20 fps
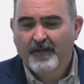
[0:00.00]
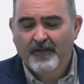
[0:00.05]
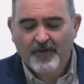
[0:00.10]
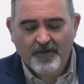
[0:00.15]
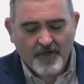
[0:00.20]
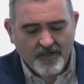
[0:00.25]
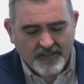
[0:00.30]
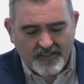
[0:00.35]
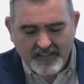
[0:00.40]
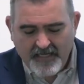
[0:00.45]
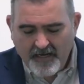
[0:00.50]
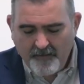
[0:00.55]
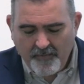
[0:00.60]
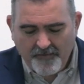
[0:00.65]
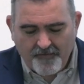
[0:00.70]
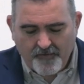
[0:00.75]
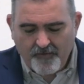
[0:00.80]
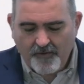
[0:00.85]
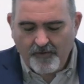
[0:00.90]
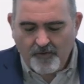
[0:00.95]
You can't stand
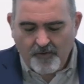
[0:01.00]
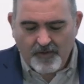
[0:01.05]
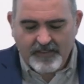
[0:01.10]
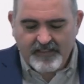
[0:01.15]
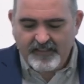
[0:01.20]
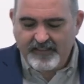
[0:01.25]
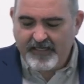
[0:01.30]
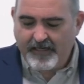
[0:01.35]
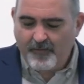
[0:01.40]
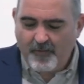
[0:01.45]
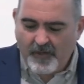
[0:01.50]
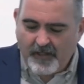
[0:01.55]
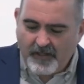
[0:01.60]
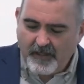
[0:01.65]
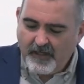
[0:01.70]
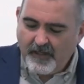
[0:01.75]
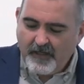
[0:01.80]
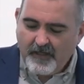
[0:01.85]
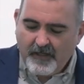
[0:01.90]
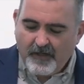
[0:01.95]
before the Lord and say,
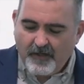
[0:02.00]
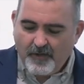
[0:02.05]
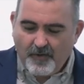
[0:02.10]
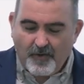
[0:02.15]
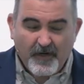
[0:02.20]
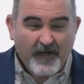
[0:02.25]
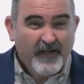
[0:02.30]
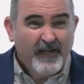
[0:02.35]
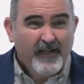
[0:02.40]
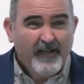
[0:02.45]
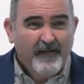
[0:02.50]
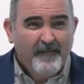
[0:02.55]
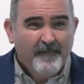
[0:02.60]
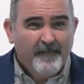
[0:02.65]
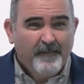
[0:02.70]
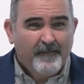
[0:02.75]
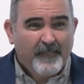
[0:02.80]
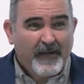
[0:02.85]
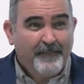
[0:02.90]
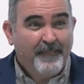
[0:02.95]
well, Lord,
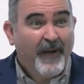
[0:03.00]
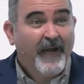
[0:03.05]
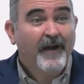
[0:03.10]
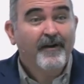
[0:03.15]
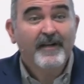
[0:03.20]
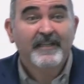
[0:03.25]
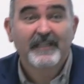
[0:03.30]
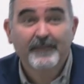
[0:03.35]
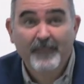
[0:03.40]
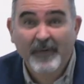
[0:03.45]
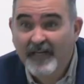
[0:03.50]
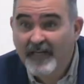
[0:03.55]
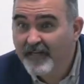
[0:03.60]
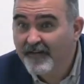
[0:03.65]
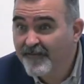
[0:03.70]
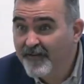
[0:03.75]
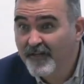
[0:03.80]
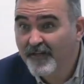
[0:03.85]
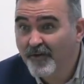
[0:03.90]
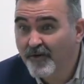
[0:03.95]
my parents
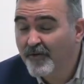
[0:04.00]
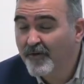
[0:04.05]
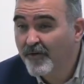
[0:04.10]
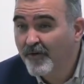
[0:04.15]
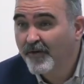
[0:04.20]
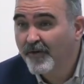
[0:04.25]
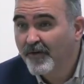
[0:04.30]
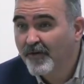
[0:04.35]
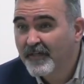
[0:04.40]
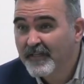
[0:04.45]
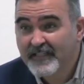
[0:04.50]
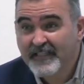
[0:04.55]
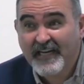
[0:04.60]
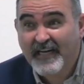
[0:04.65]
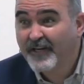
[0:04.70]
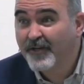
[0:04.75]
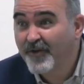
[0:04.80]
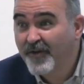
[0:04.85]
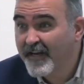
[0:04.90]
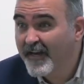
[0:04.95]
believed in you. Isn't
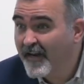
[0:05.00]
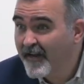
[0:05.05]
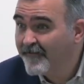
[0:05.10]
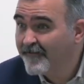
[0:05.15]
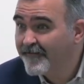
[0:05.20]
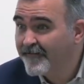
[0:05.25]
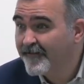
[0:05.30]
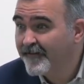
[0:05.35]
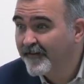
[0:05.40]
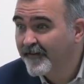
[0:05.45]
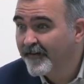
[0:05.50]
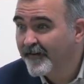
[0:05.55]
that good enough?